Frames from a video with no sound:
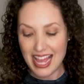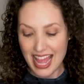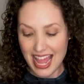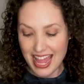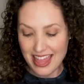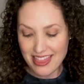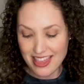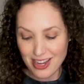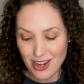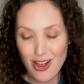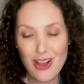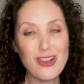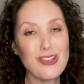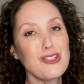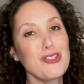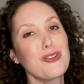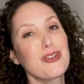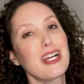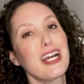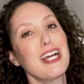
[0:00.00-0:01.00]
And then
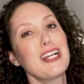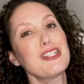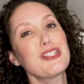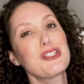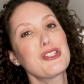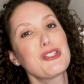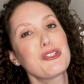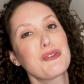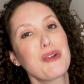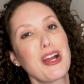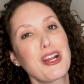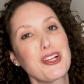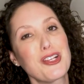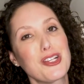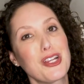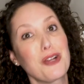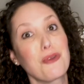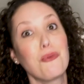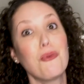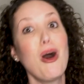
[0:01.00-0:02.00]
also
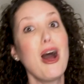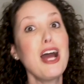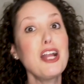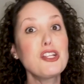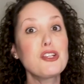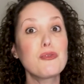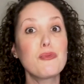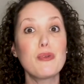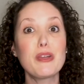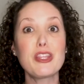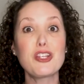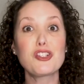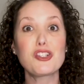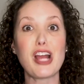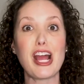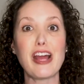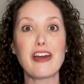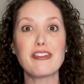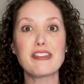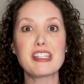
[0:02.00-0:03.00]
construction. Watch when the
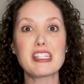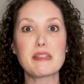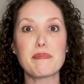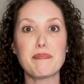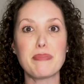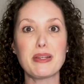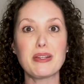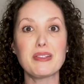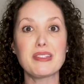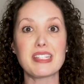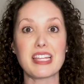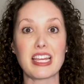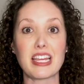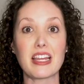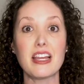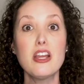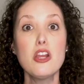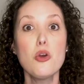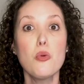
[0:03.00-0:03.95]
child is building.